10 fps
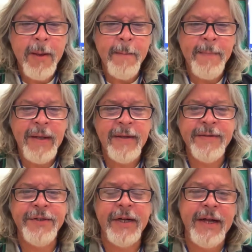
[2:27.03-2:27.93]

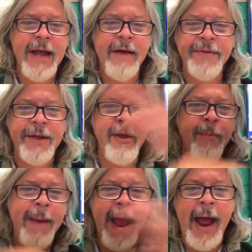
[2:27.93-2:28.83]
because you're going to have to go
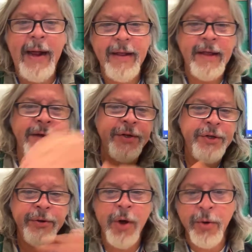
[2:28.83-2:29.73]
back
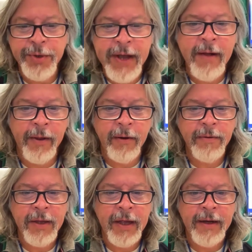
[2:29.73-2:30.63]
into Old Yeller
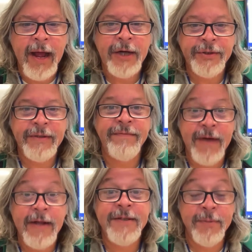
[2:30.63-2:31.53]
and actually
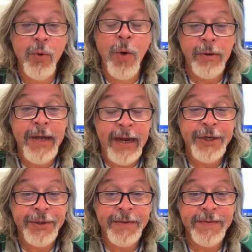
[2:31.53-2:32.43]
find some
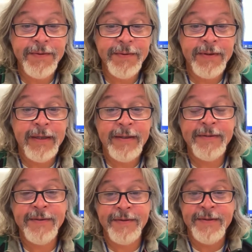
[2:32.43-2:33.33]
quotations. And
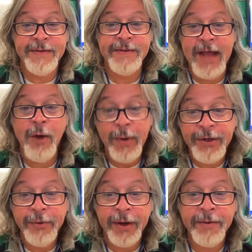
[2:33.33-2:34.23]
this is how we
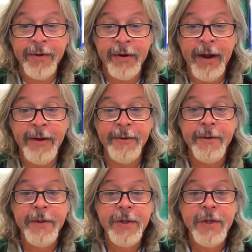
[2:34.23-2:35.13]
do it, all right?
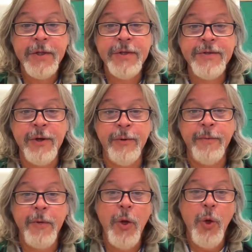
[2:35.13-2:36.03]
So
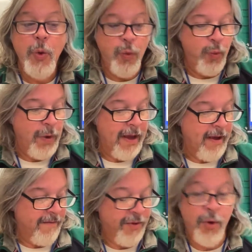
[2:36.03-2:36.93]
we
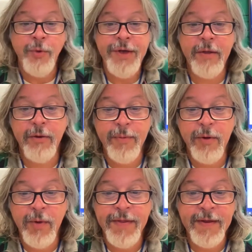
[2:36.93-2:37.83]
have the Old Yeller
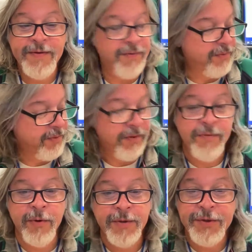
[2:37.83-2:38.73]
book with us. Of
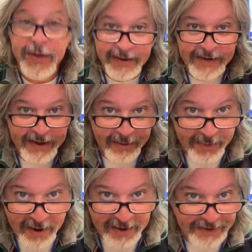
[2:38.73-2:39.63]
course, you guys can hit
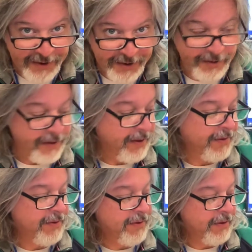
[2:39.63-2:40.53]
pause to do this.